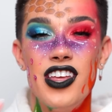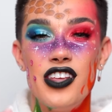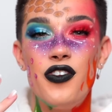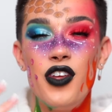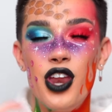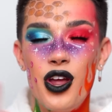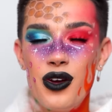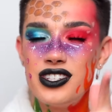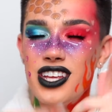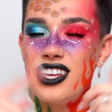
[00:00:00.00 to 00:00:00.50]
This
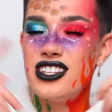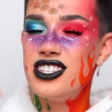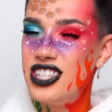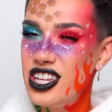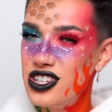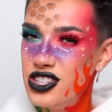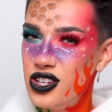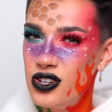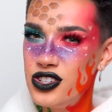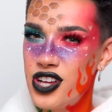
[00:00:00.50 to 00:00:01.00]
video's
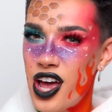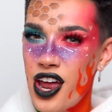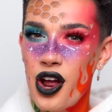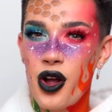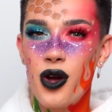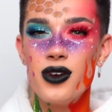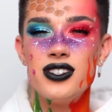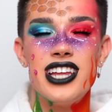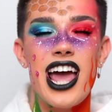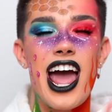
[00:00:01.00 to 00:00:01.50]
sister
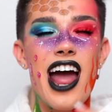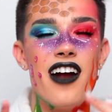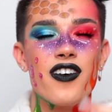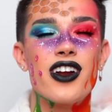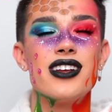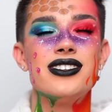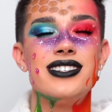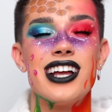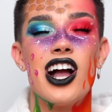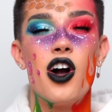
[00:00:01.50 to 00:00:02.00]
shout-out goes to
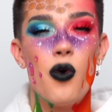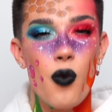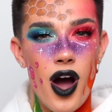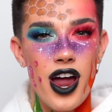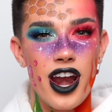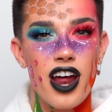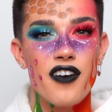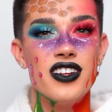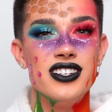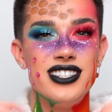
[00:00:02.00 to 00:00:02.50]
every single
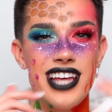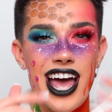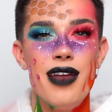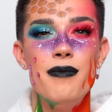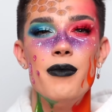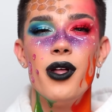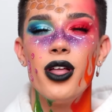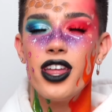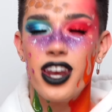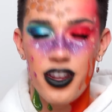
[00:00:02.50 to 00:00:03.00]
one of the
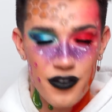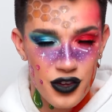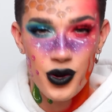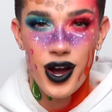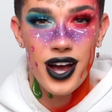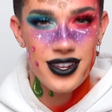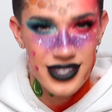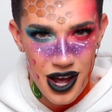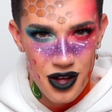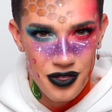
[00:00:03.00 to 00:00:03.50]
ten million of you
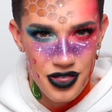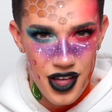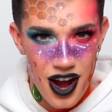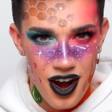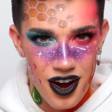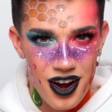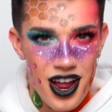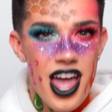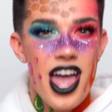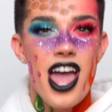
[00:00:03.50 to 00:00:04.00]
guys out
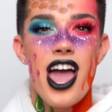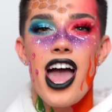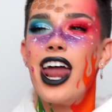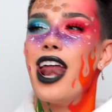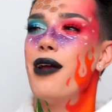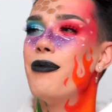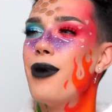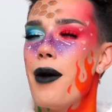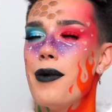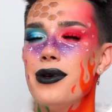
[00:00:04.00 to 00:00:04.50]
there,
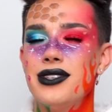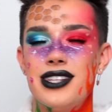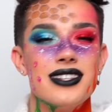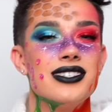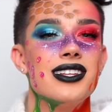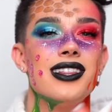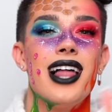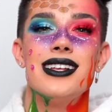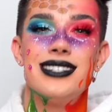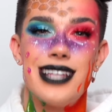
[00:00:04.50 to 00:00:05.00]
and I promise
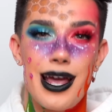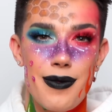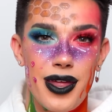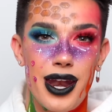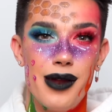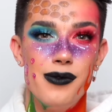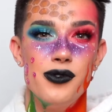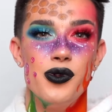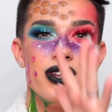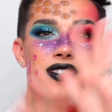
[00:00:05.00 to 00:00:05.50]
that's the last time
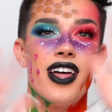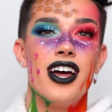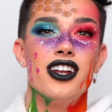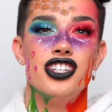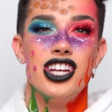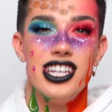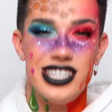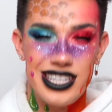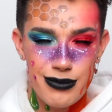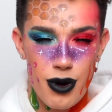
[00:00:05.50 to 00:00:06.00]
that I'm doing that
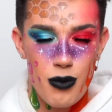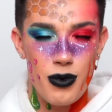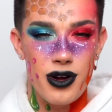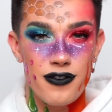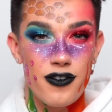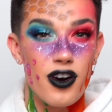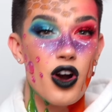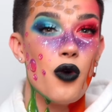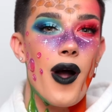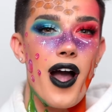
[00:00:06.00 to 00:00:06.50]
cheesy
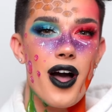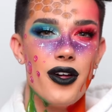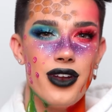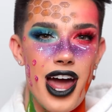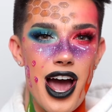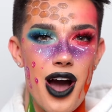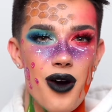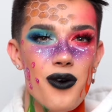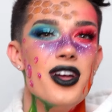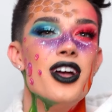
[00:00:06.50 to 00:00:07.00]
moment for a while
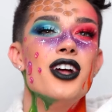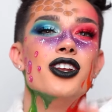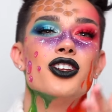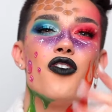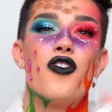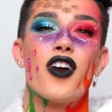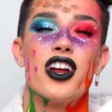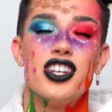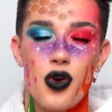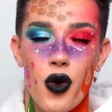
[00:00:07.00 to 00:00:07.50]
now.
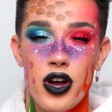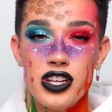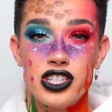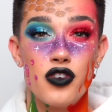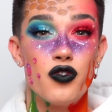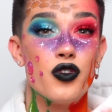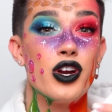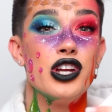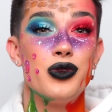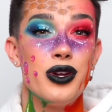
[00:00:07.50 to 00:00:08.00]
Don't forget to always
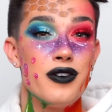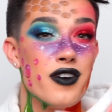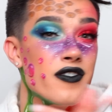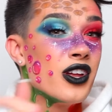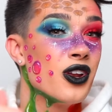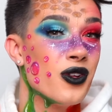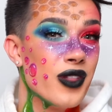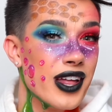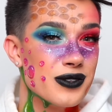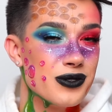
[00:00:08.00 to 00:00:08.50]
retweet my
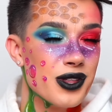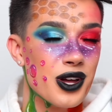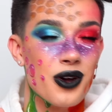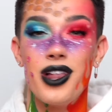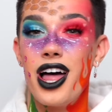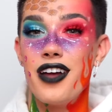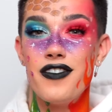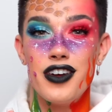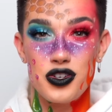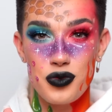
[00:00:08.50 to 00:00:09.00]
video links and they
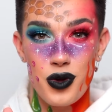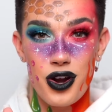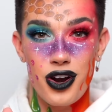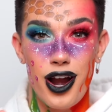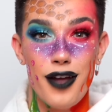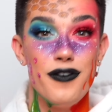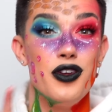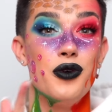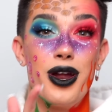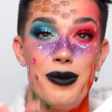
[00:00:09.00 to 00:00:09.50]
go live on Twitter
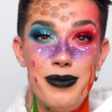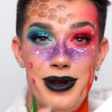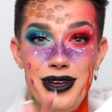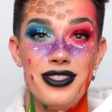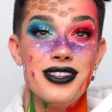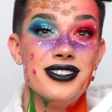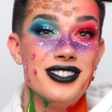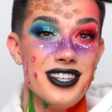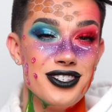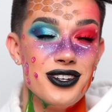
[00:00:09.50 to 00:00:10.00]
if you want to be
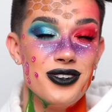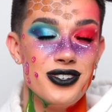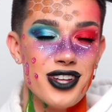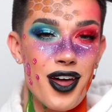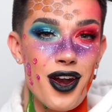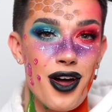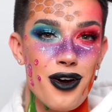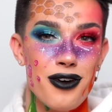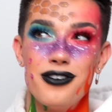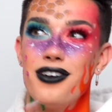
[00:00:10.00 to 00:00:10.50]
the sister
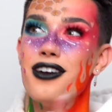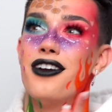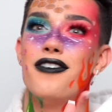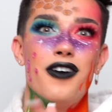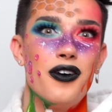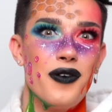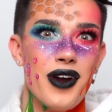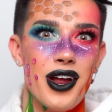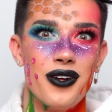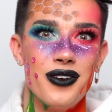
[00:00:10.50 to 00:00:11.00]
shout out
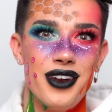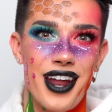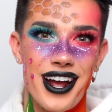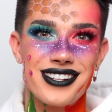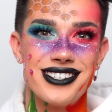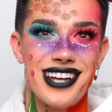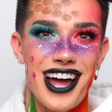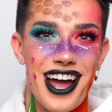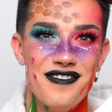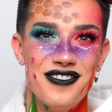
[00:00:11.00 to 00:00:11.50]
for real
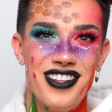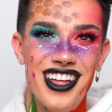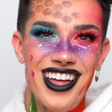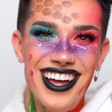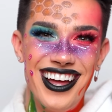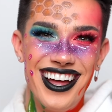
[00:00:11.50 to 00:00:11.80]
next time.